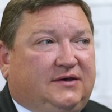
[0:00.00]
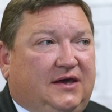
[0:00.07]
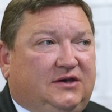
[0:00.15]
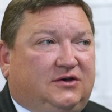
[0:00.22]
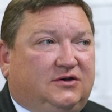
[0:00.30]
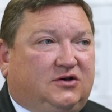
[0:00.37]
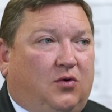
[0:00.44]

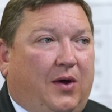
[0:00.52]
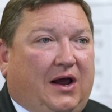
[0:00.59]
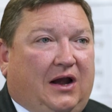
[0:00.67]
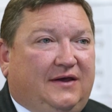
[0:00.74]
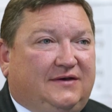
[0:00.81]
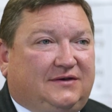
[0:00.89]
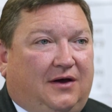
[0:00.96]
Teachers
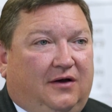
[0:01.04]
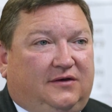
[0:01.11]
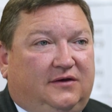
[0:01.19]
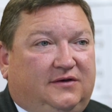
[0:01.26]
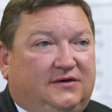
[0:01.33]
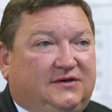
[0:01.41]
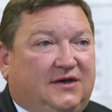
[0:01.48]
quickly
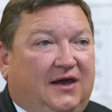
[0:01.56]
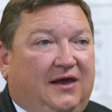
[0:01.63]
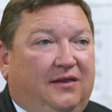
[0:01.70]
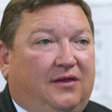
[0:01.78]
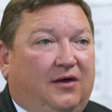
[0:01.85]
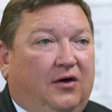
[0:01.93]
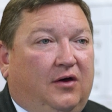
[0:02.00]
started to
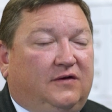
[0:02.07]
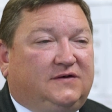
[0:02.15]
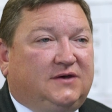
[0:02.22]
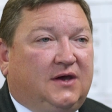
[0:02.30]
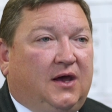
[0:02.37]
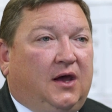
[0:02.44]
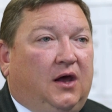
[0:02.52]
see
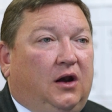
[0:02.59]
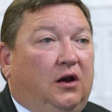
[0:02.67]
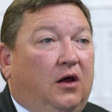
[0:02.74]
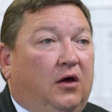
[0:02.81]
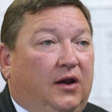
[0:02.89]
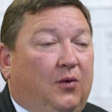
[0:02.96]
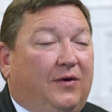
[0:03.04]
that
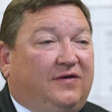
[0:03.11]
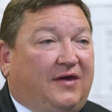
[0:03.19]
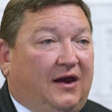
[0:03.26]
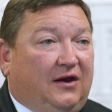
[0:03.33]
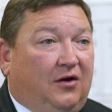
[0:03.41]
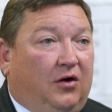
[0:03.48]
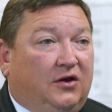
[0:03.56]
learning with
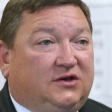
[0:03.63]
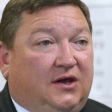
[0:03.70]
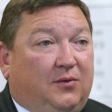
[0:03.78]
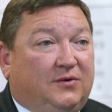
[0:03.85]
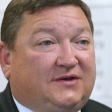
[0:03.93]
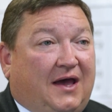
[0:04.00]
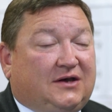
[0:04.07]

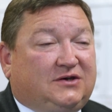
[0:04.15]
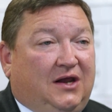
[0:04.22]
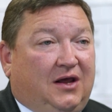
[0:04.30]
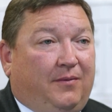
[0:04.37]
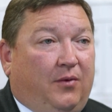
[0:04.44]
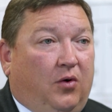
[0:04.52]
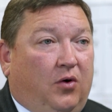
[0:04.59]
technology was
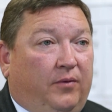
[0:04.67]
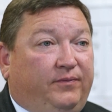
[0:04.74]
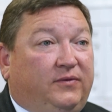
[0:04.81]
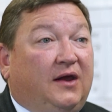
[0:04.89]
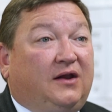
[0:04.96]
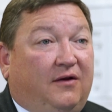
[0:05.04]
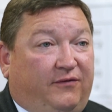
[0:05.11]
actually a more
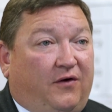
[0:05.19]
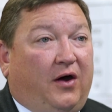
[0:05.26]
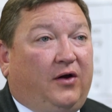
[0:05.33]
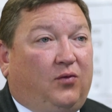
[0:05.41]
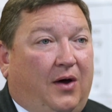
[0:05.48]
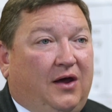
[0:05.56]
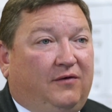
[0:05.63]

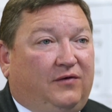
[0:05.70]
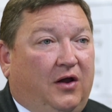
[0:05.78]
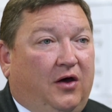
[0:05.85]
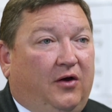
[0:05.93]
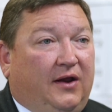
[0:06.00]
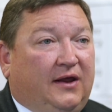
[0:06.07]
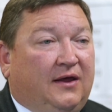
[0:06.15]
dignified way of
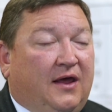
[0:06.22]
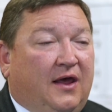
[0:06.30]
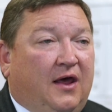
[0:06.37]
learning,